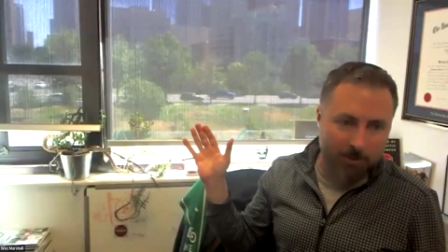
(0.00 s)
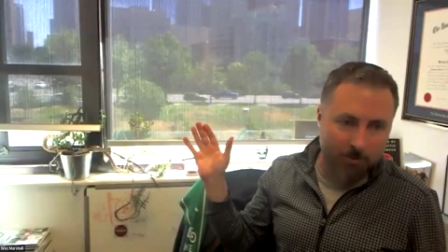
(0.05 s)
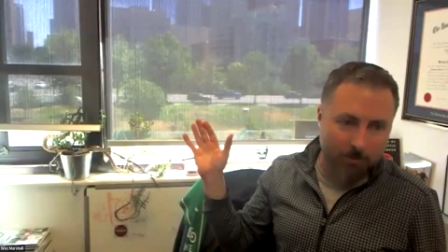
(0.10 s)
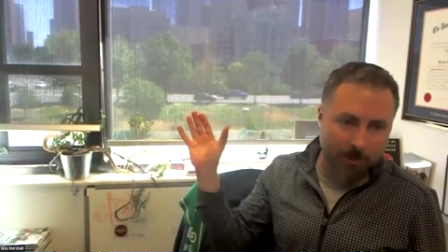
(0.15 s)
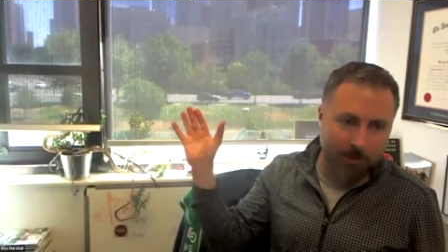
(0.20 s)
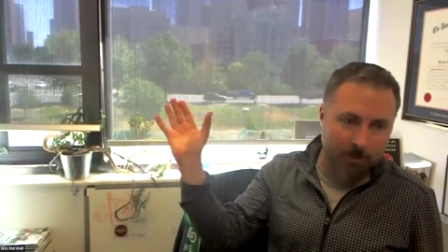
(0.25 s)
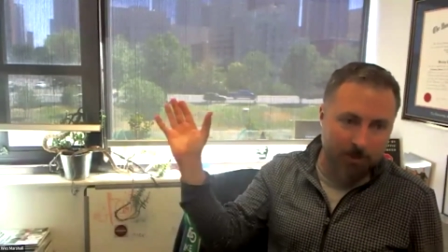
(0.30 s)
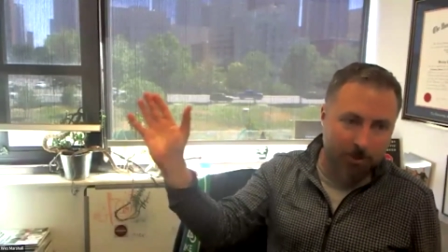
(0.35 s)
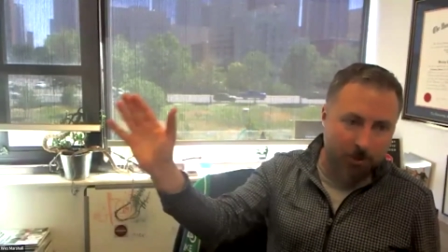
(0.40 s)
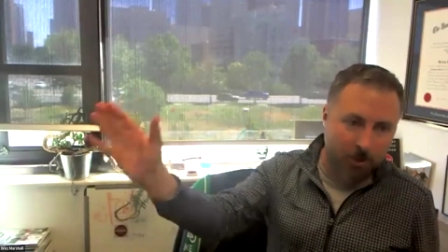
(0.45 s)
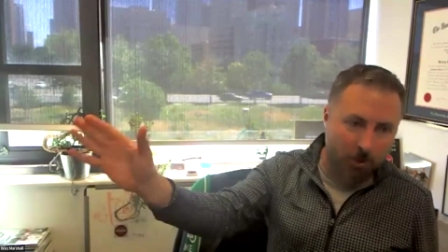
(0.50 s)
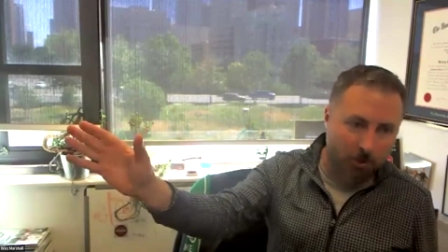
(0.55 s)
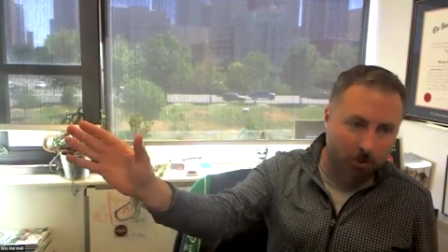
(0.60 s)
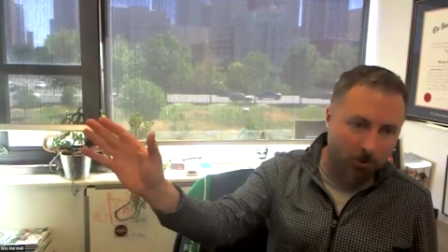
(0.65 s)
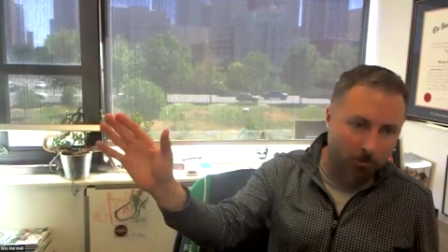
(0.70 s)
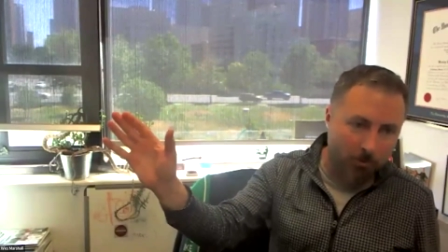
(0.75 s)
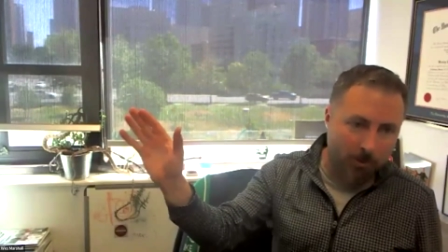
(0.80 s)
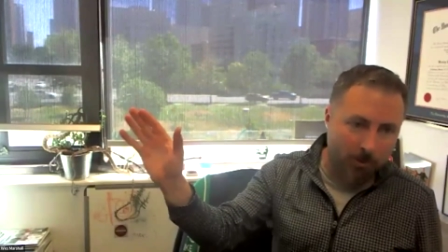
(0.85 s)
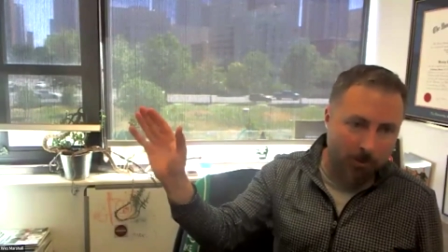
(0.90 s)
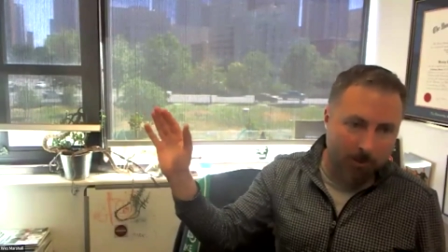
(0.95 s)
So when I
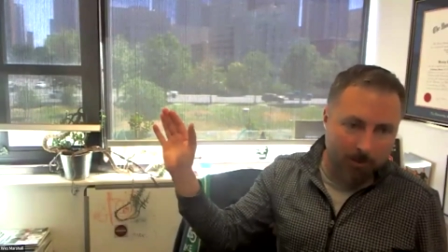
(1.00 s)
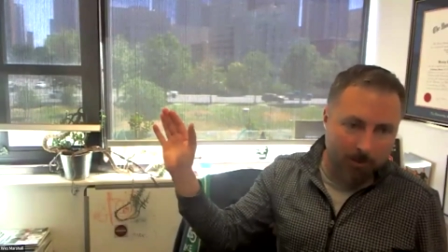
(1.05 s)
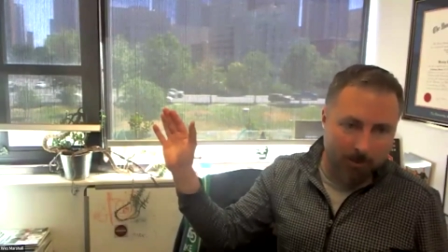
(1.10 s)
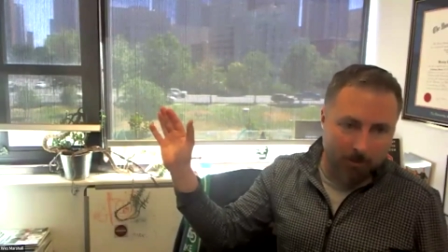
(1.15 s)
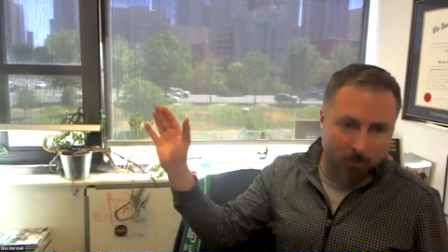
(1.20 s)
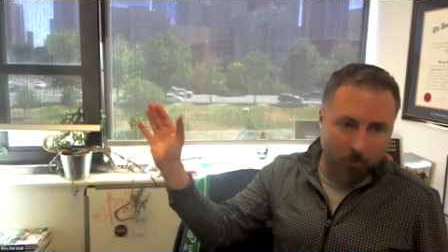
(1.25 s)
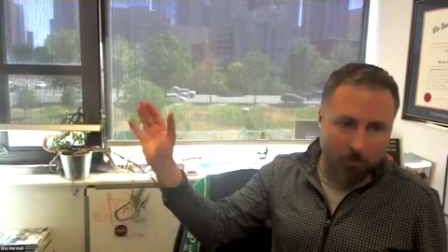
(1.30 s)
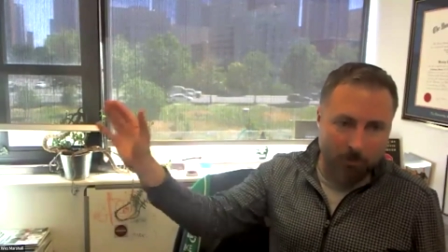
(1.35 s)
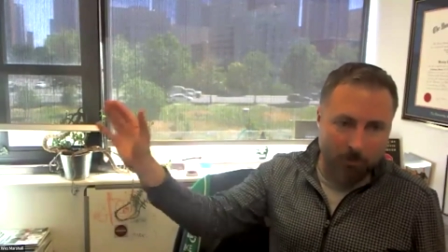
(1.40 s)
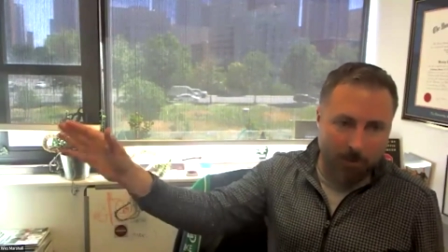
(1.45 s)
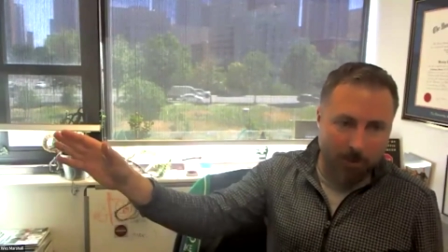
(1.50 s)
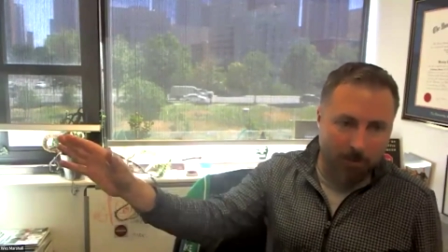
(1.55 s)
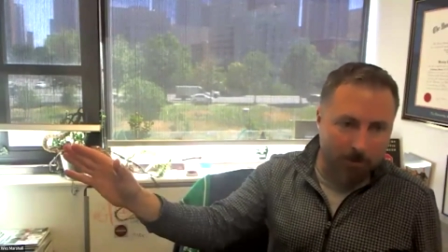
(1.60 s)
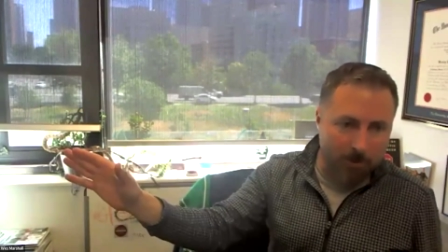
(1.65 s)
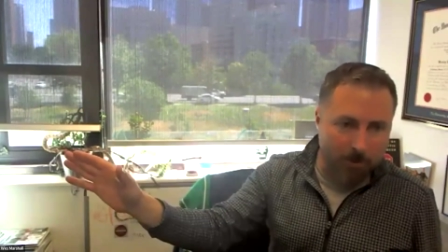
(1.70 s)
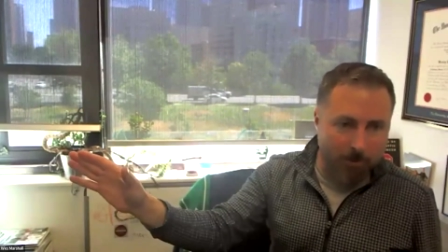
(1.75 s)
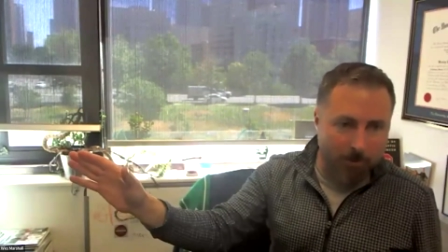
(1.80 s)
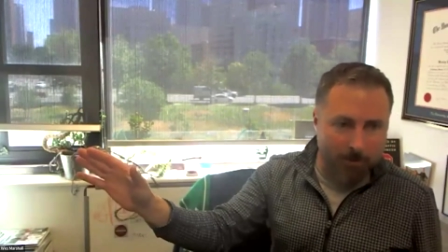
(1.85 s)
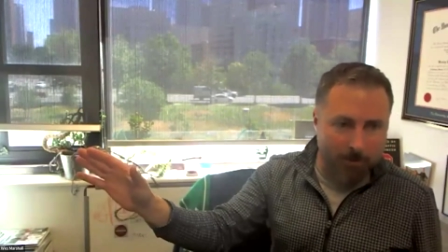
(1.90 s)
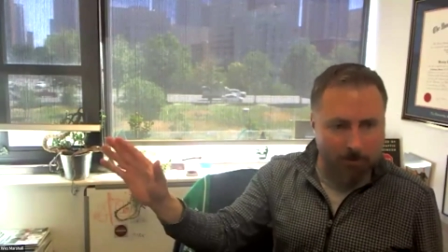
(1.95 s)
show what they're
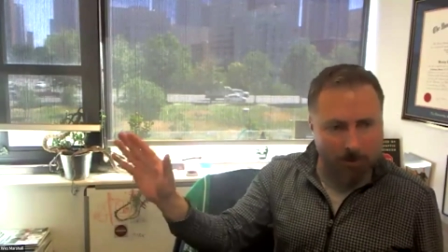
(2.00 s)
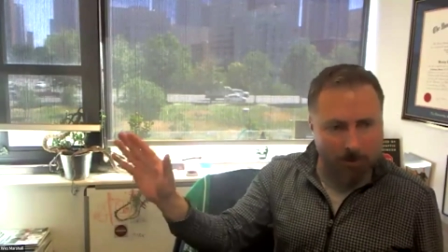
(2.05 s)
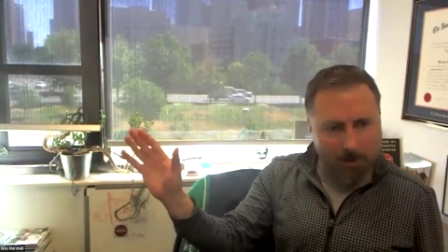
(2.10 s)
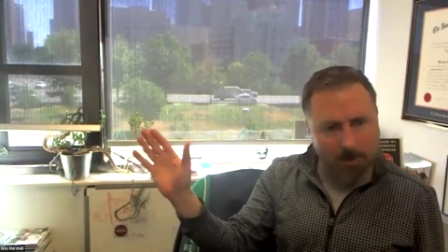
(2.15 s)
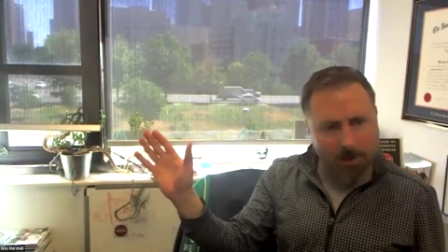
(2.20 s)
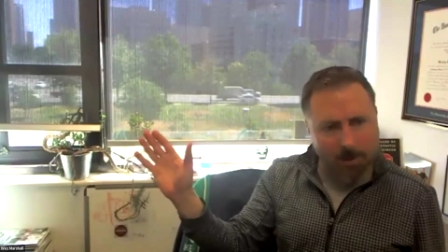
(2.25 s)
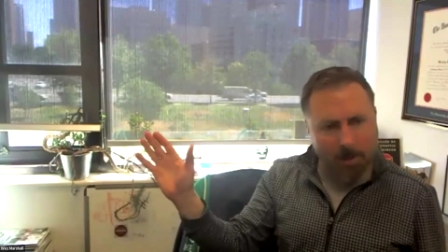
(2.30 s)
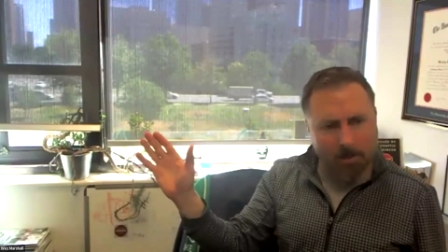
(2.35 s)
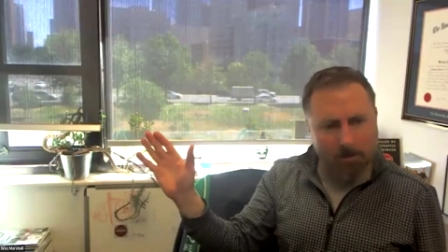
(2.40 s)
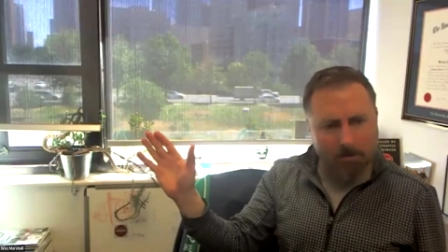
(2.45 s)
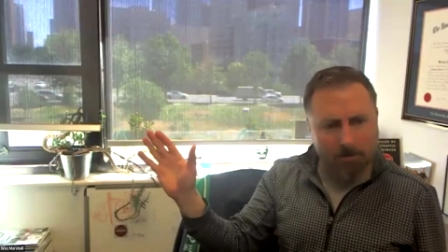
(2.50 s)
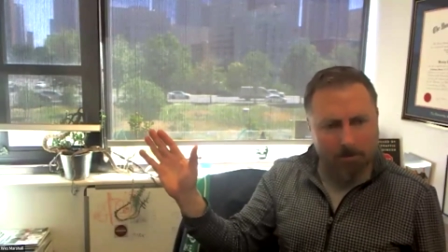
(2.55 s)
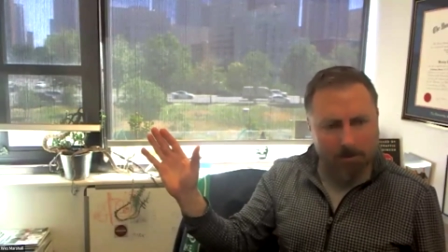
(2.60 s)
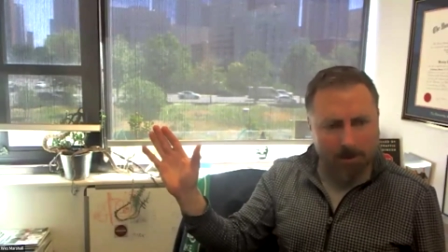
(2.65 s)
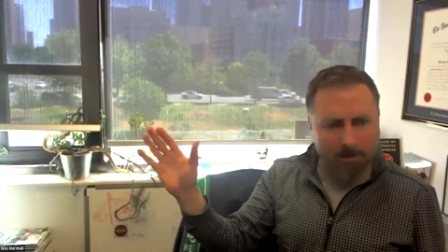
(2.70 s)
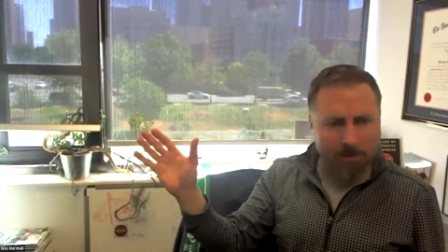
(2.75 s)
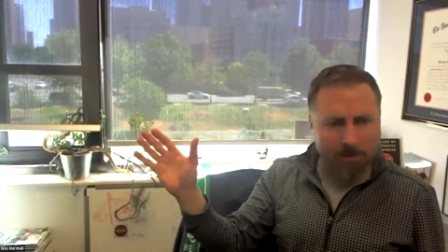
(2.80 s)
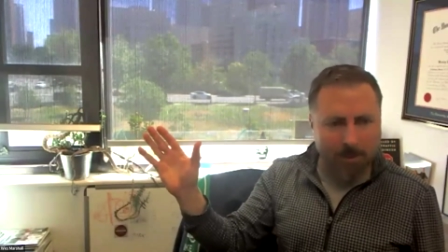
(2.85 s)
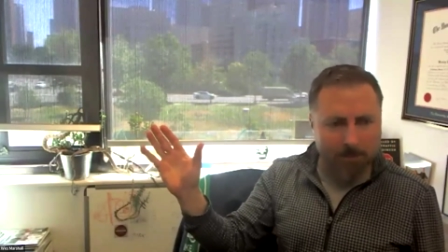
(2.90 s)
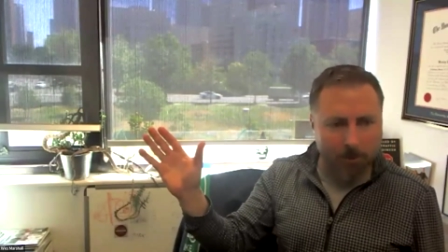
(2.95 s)
doing, they're like, oh,
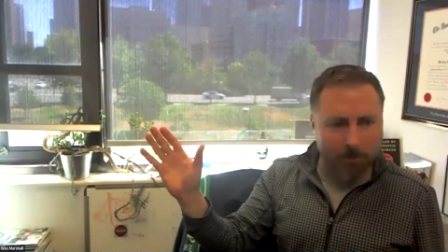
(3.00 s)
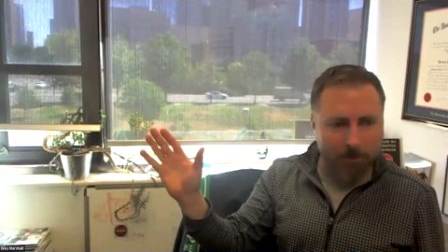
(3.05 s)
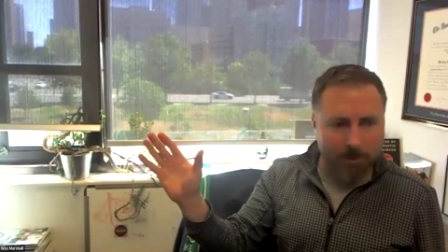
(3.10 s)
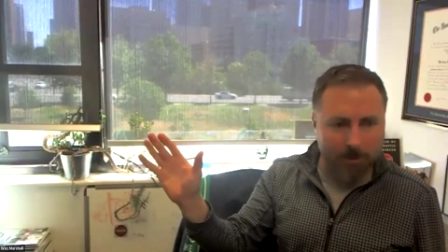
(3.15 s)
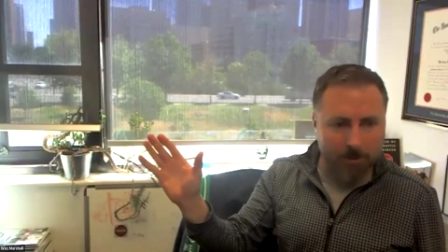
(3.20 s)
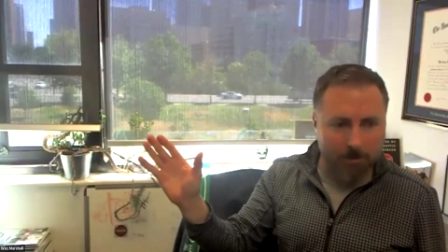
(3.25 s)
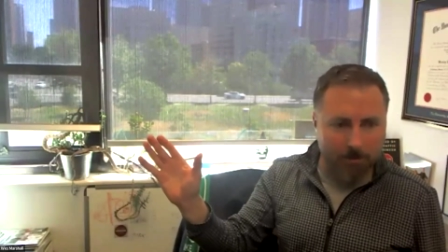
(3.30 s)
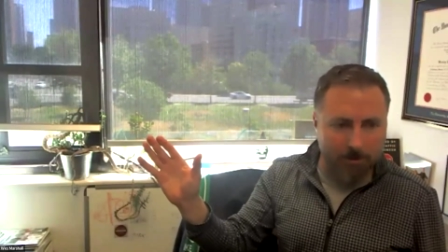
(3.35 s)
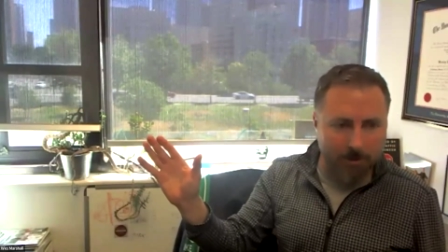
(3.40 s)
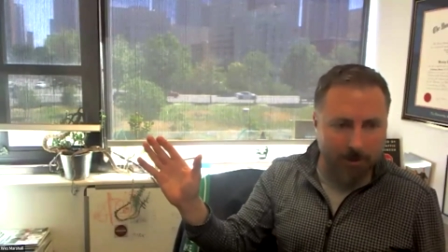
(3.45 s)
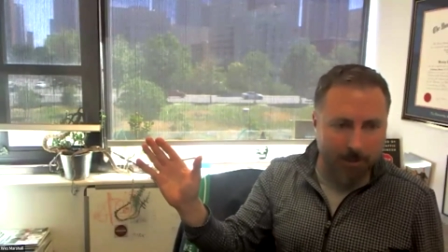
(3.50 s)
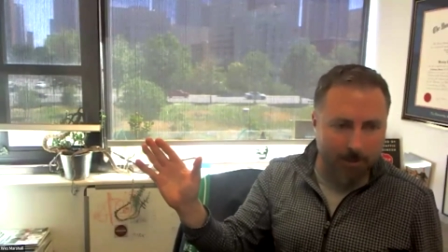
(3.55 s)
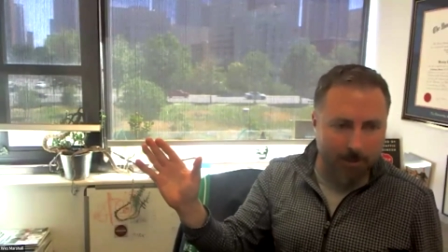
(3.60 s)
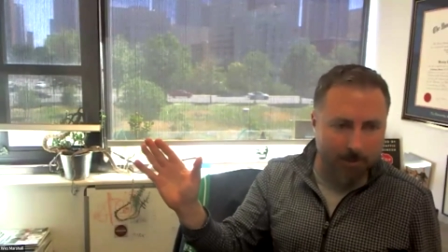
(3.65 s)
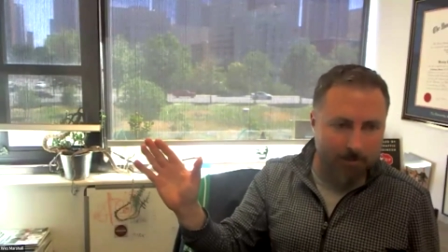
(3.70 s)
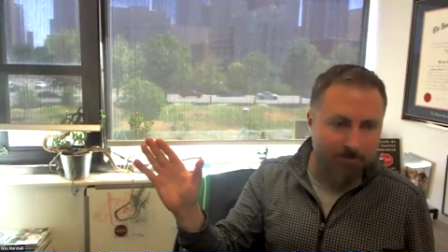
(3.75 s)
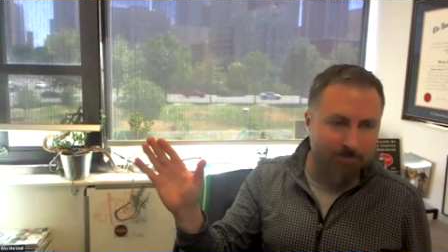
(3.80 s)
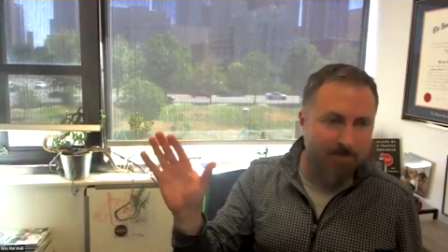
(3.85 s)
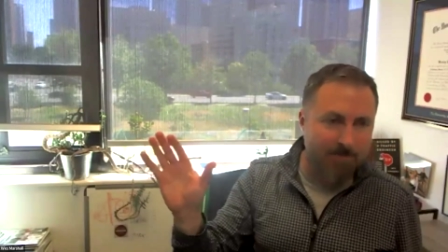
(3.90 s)
like maybe we could do that.